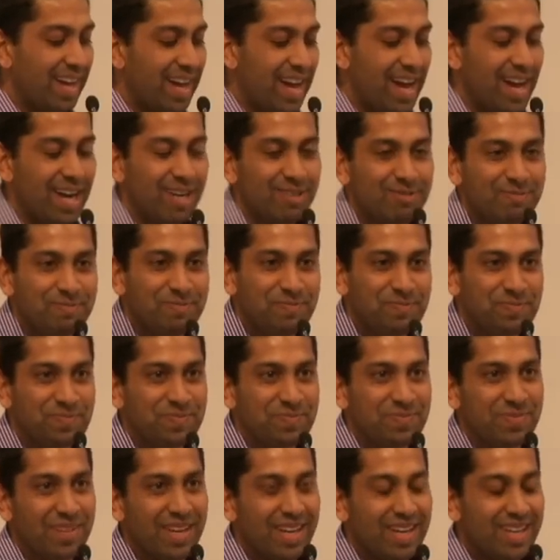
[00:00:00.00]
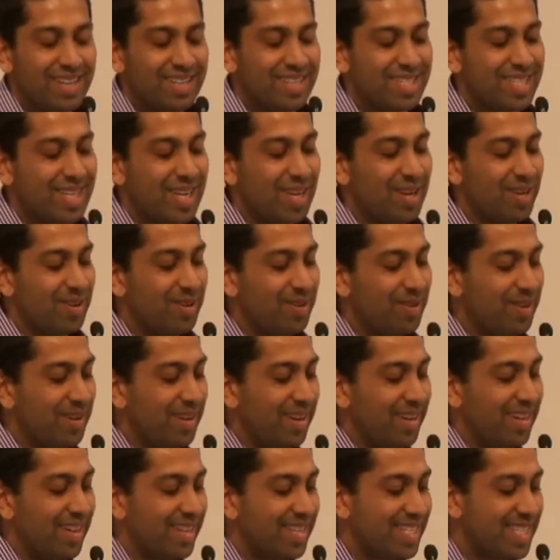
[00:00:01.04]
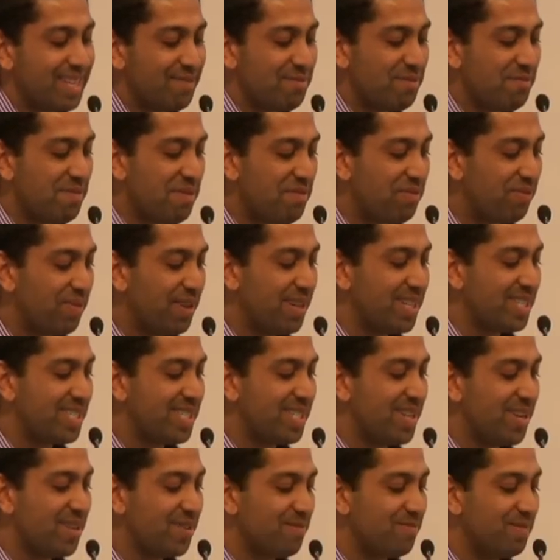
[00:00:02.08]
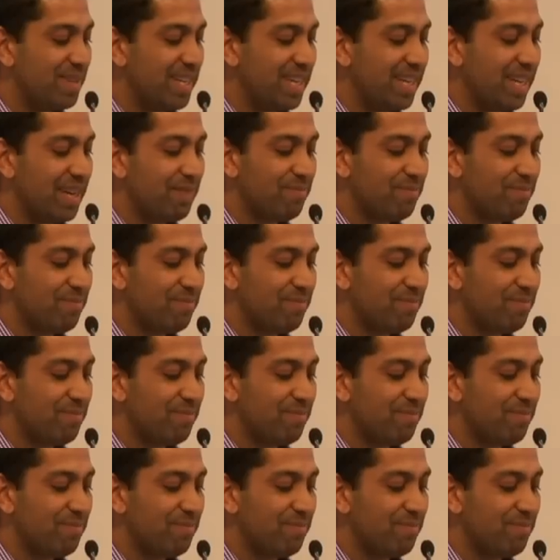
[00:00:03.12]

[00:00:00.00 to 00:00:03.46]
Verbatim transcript: um, So some of my friends told me,